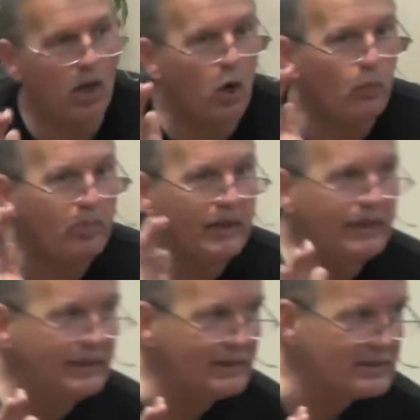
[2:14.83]

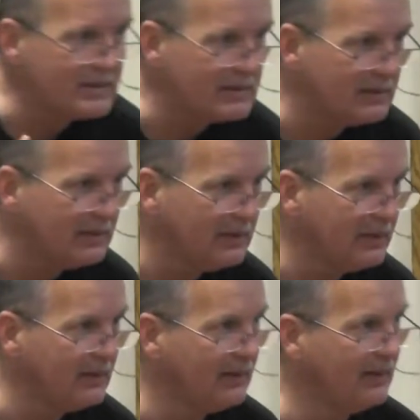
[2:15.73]
Obedience.
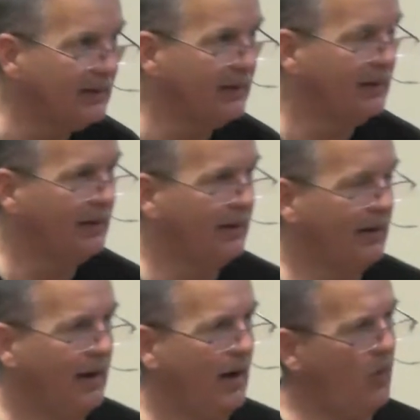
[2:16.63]

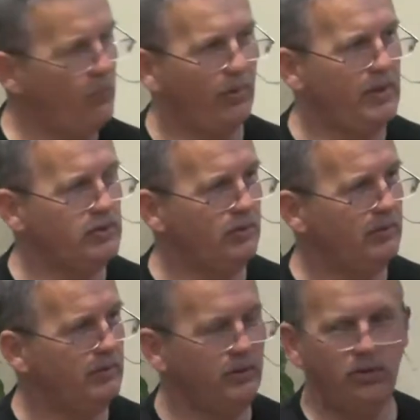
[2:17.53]
Oh, preacher,
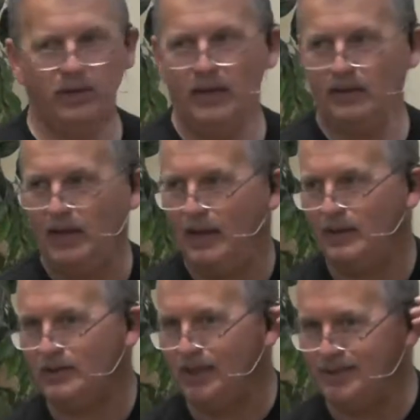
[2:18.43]
you're getting kind
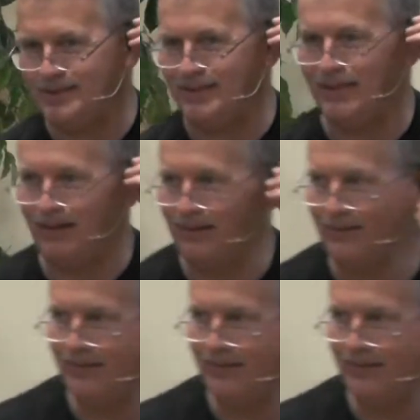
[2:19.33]
of touchy there.